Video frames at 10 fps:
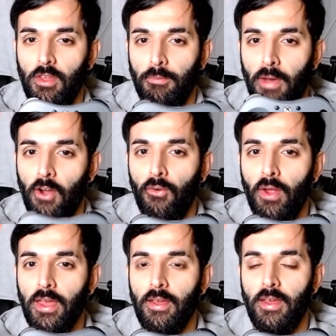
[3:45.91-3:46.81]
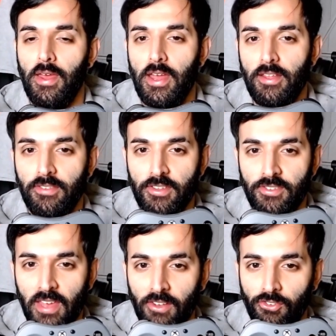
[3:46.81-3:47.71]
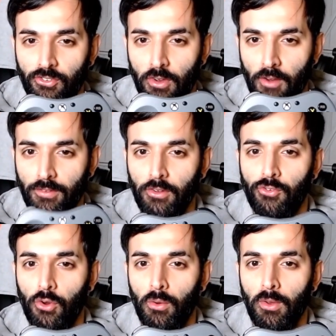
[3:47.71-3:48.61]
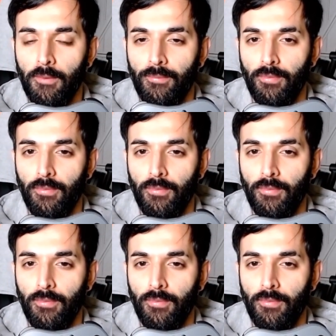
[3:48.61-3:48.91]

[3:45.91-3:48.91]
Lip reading: PowerA, the texture of the controller,